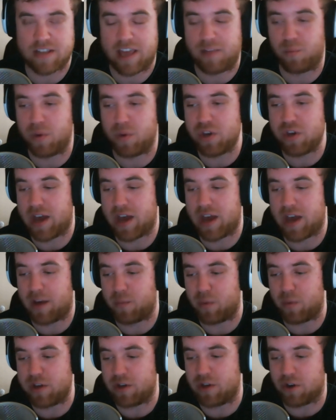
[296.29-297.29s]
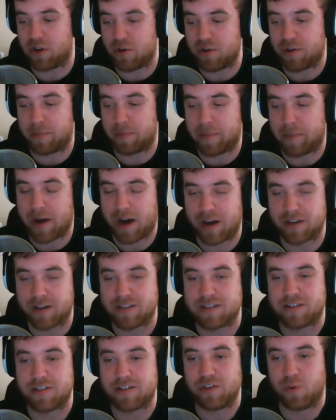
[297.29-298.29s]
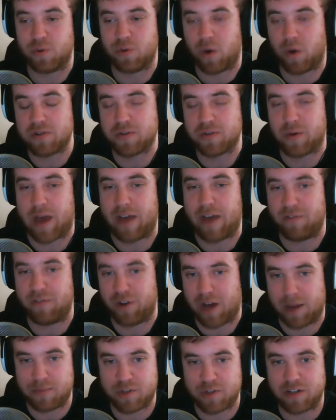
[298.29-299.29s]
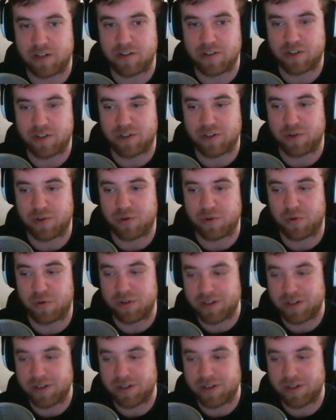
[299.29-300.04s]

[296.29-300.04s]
and when you have when you go to the box, you also have an option to